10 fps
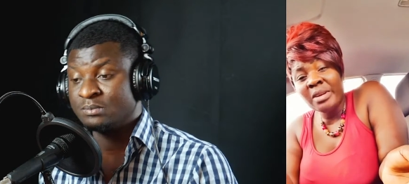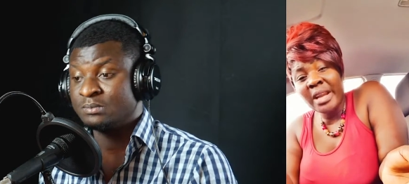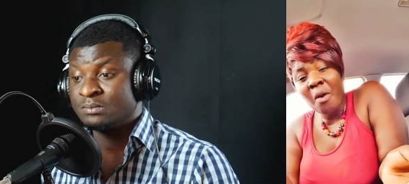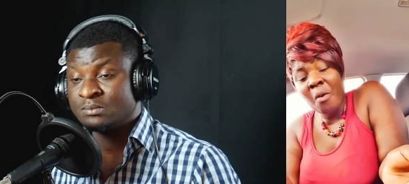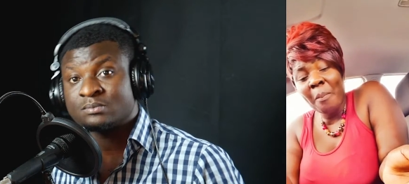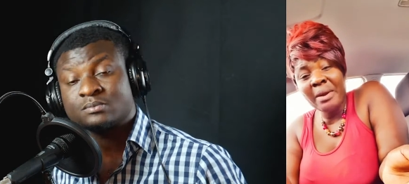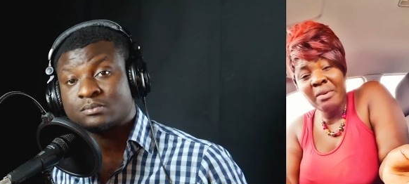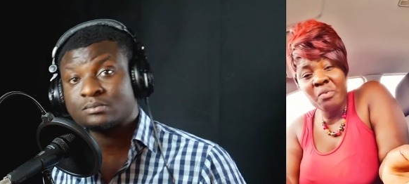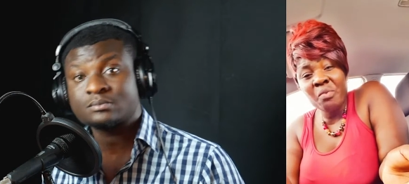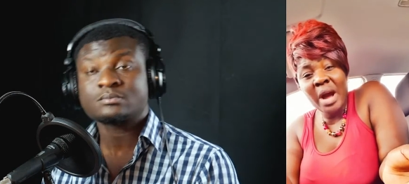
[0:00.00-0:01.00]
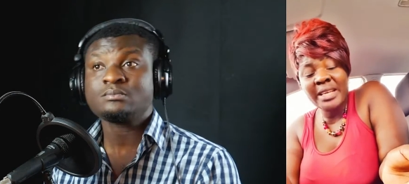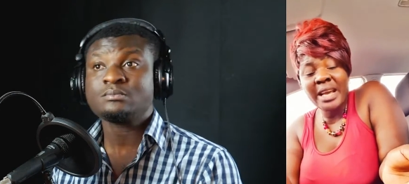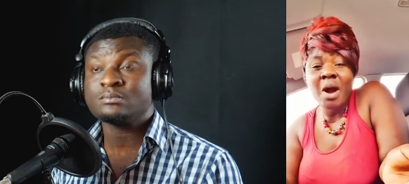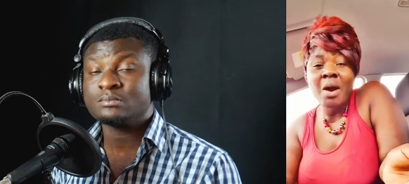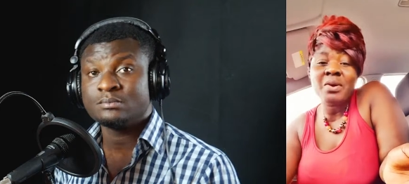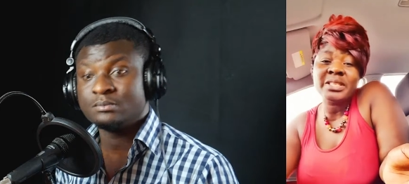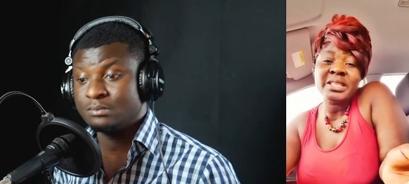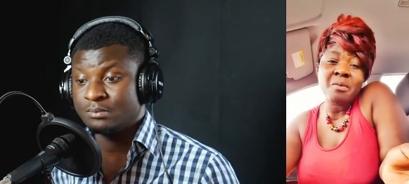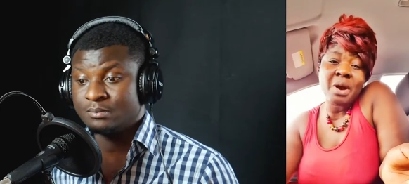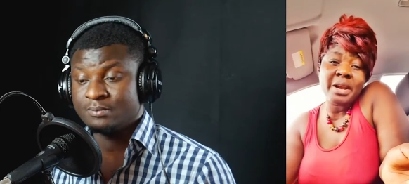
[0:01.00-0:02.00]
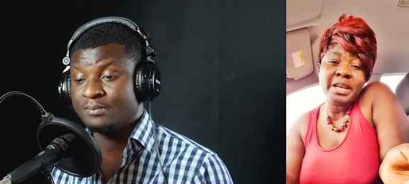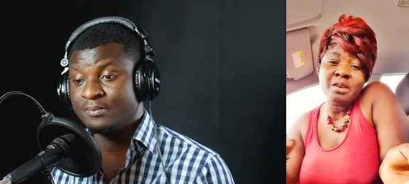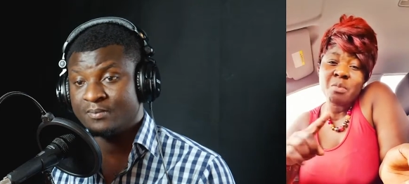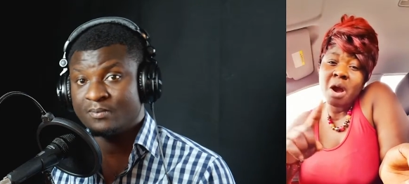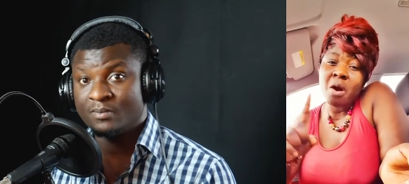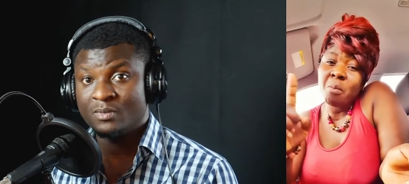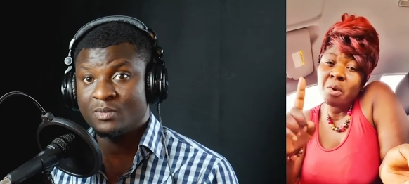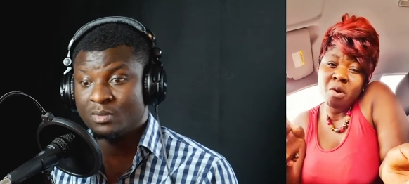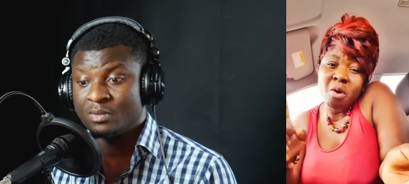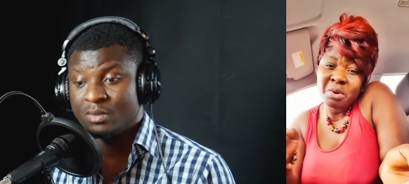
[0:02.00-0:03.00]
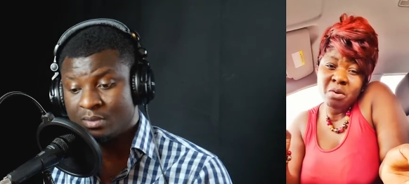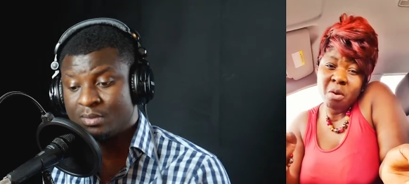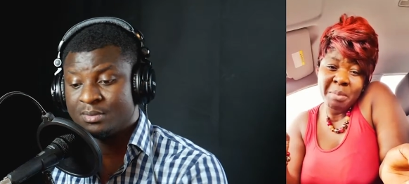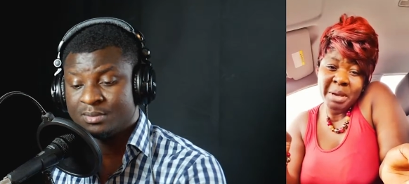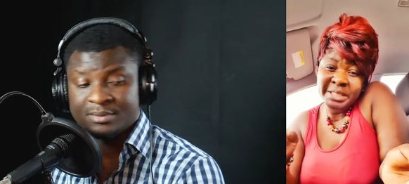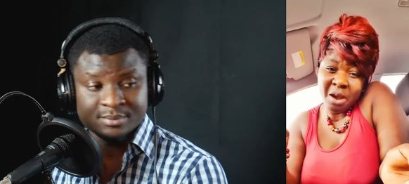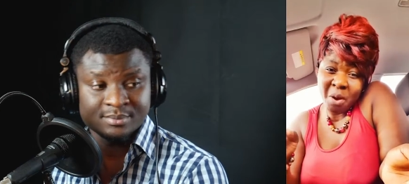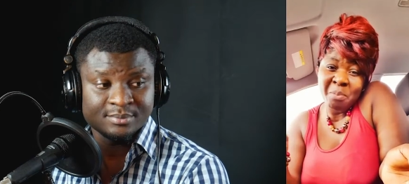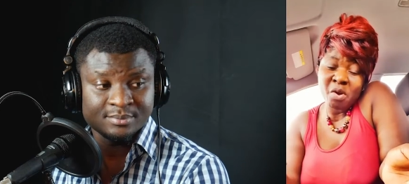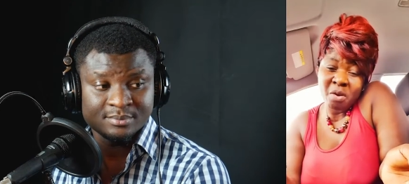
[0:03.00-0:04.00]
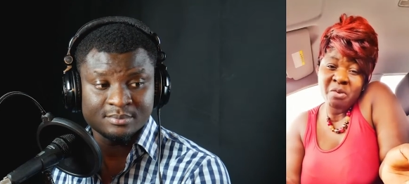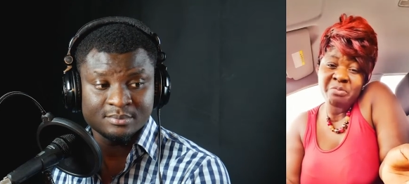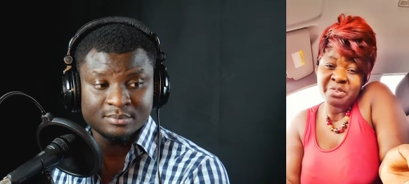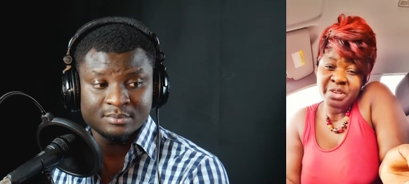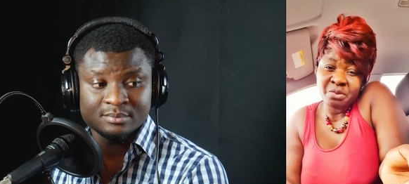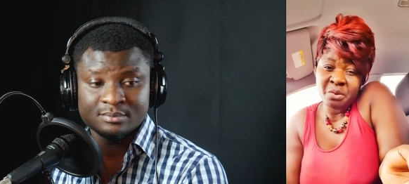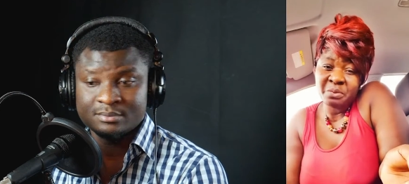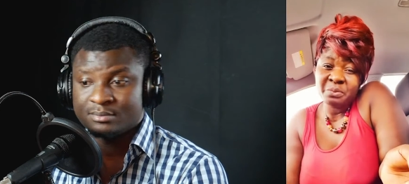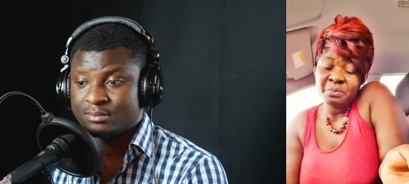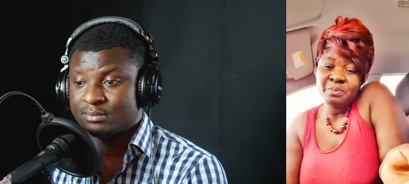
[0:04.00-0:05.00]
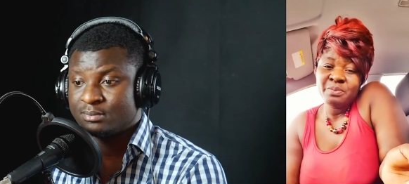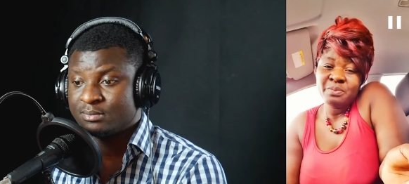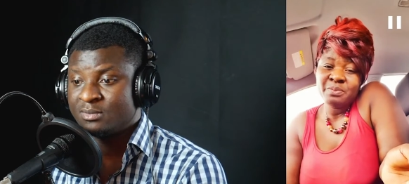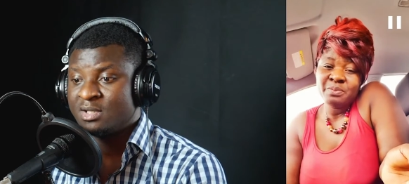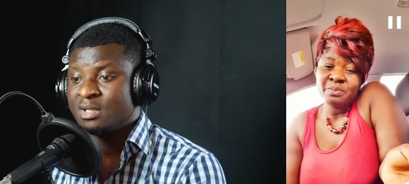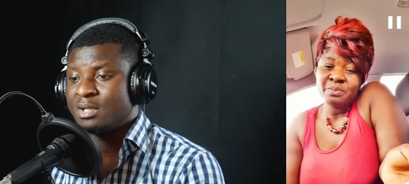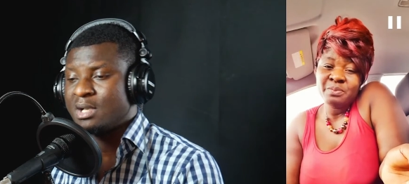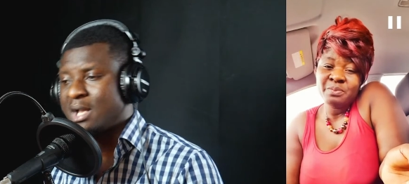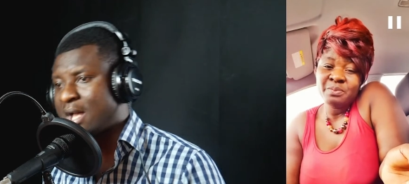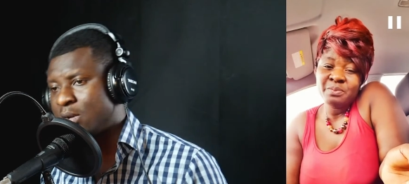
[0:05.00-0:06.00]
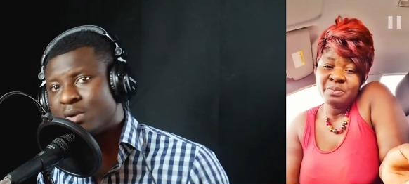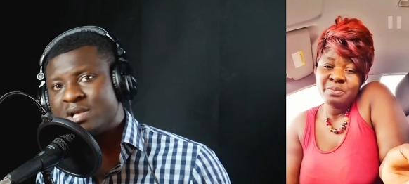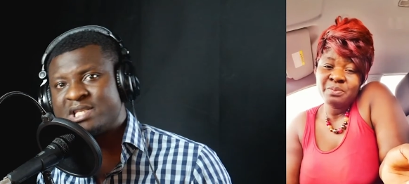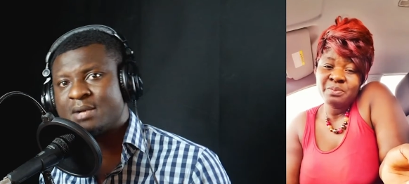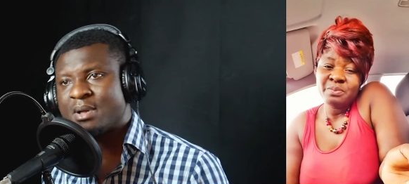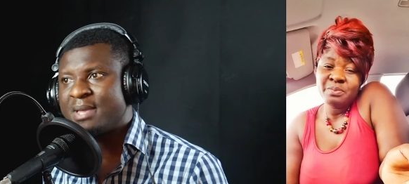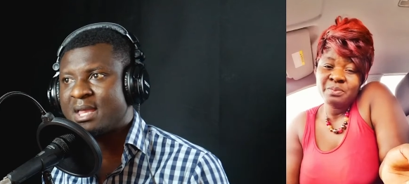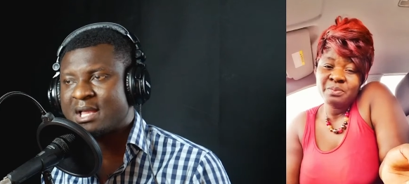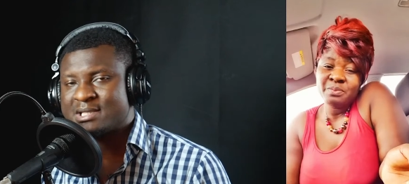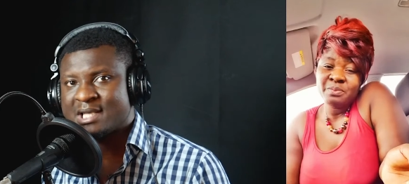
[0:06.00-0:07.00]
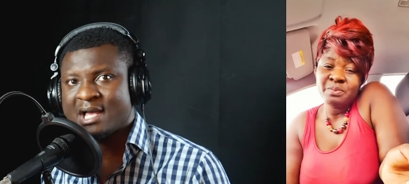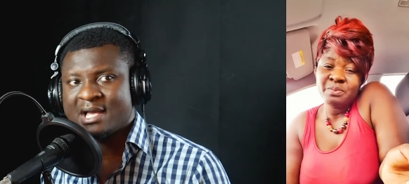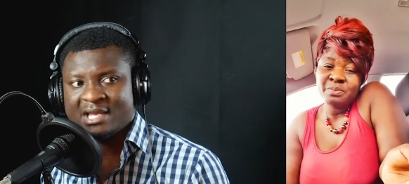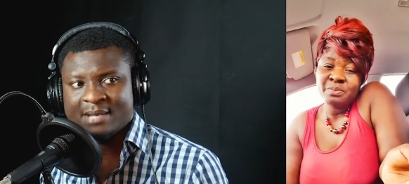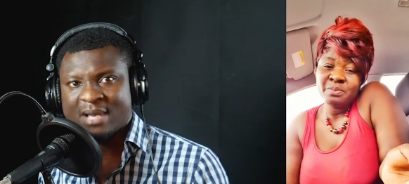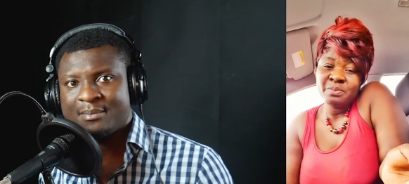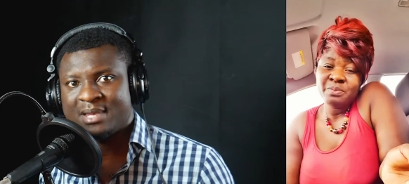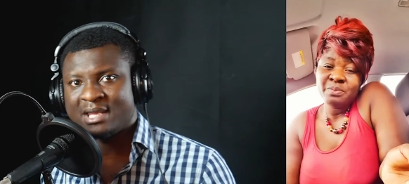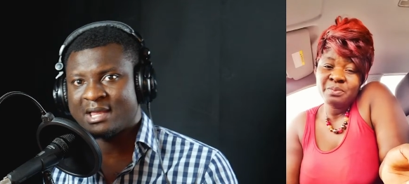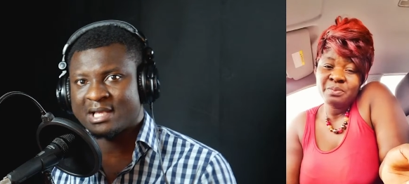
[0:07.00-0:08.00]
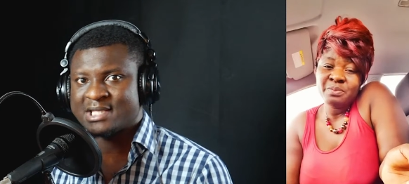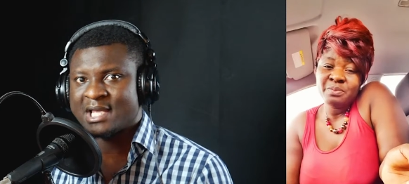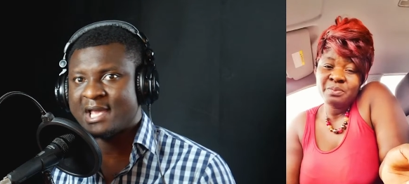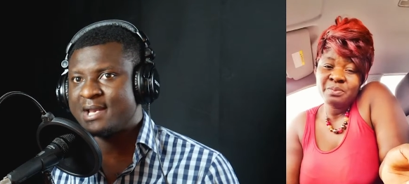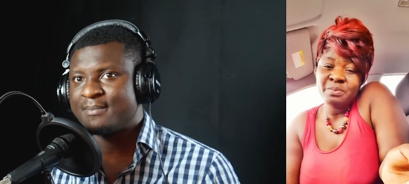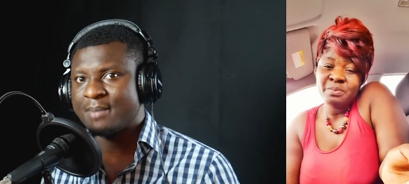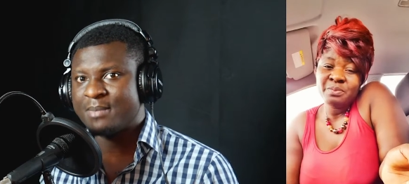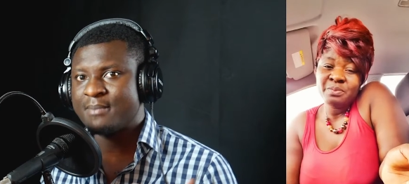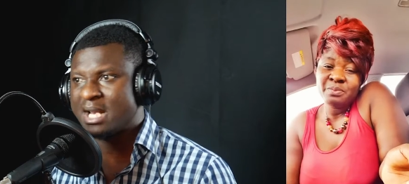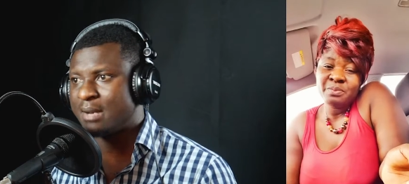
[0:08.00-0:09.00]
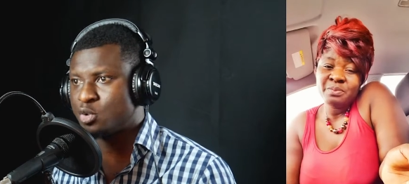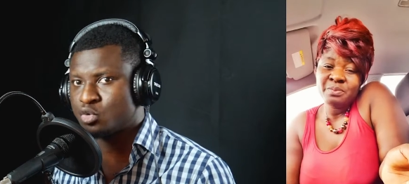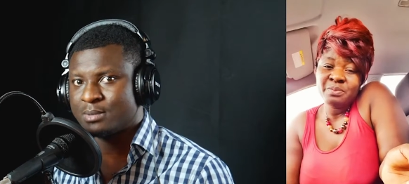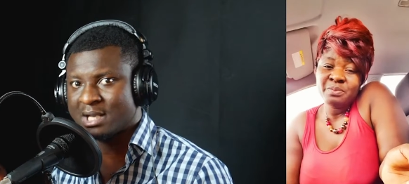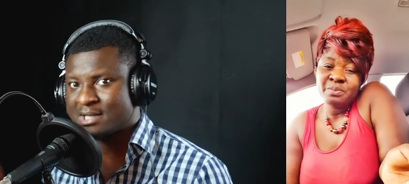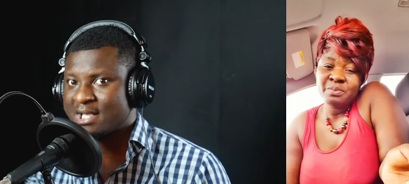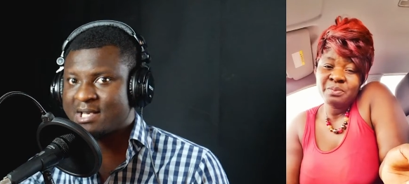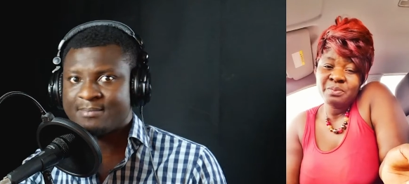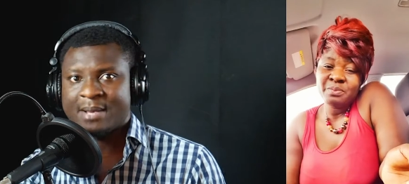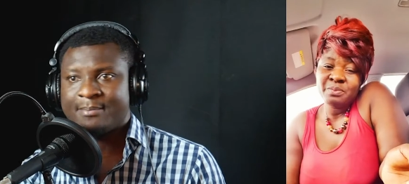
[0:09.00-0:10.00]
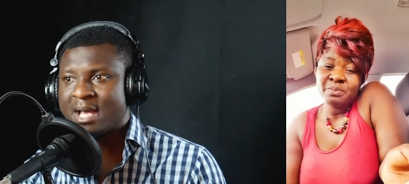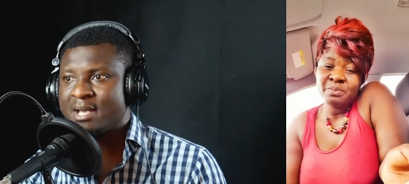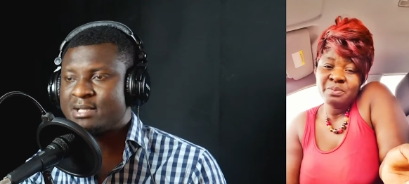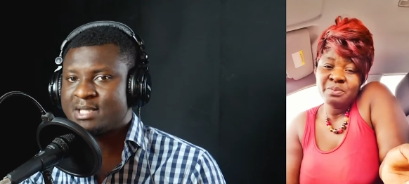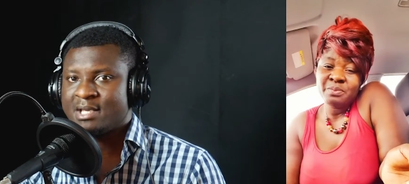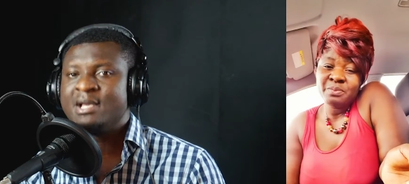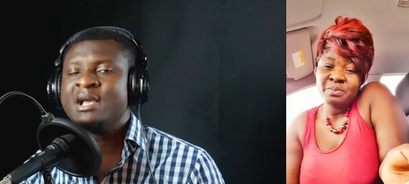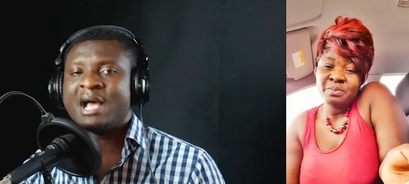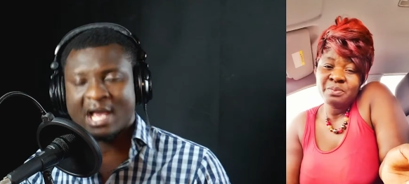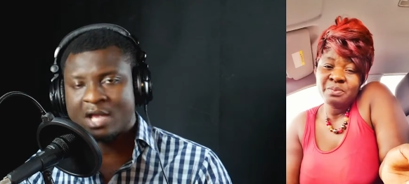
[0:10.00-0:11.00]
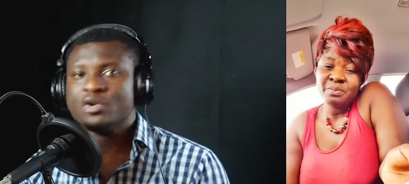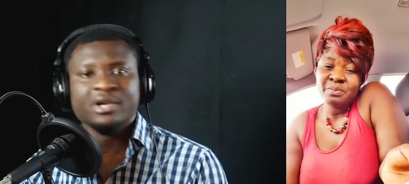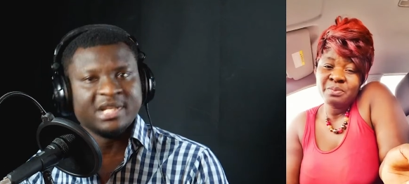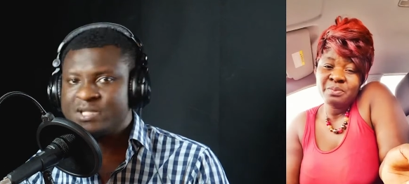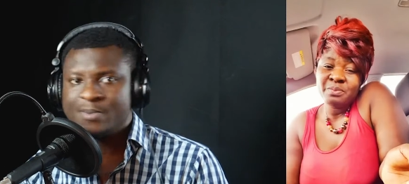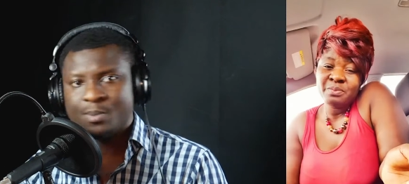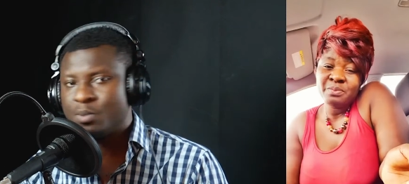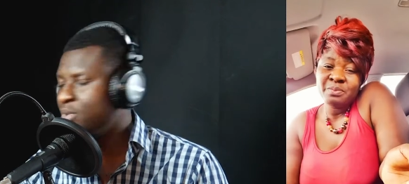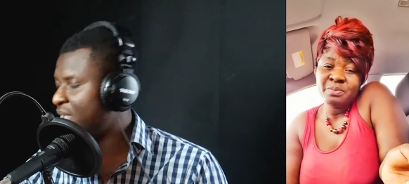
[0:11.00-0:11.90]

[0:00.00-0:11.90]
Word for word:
Speaker 1: na wo pe no ho ade akwa akotena ware animu a omo beja wa mu akofiri wo hu.
Speaker 2: I going to my kasa. Yeah, my man kasa. I demand my man. I must make kasa. The man say, I know these people.